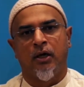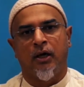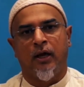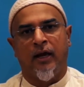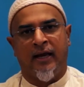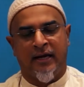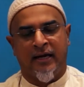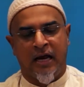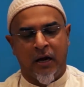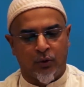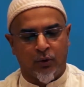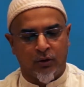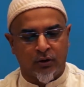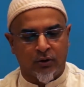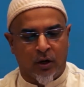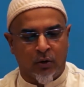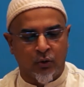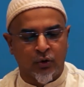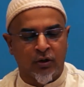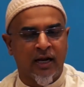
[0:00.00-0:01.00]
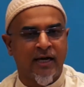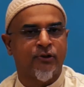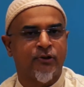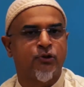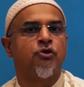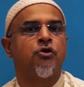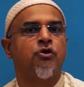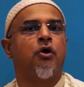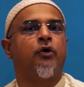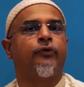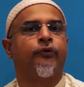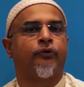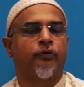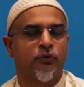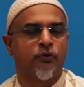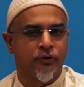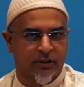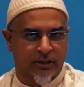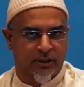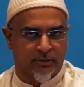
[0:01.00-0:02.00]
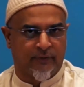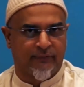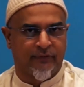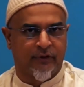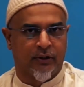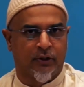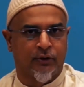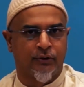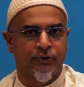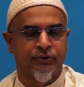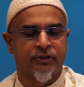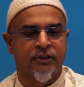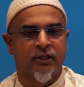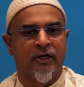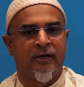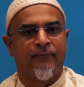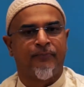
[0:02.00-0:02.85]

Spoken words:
and I would like to go through some of those